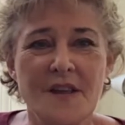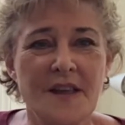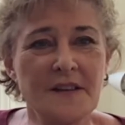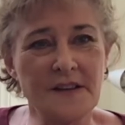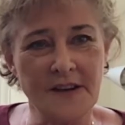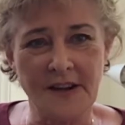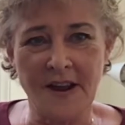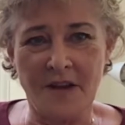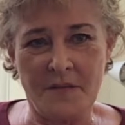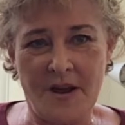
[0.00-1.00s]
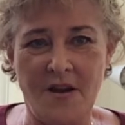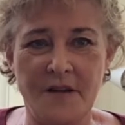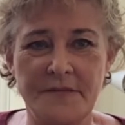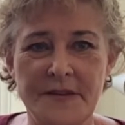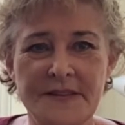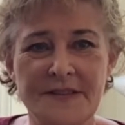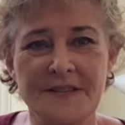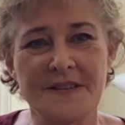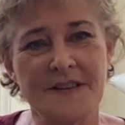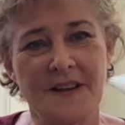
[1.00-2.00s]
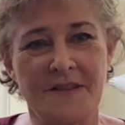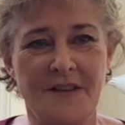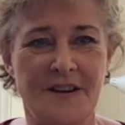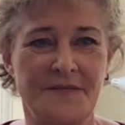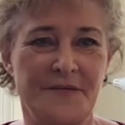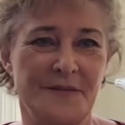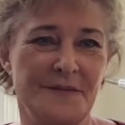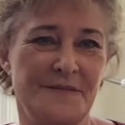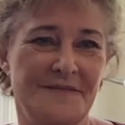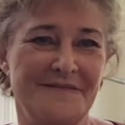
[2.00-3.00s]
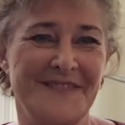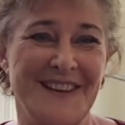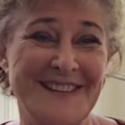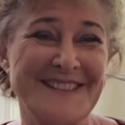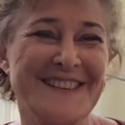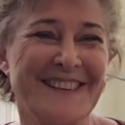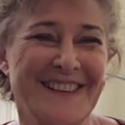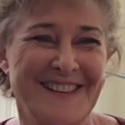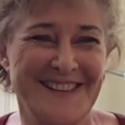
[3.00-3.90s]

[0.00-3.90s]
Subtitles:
in cleaning out my office to get ready for this, of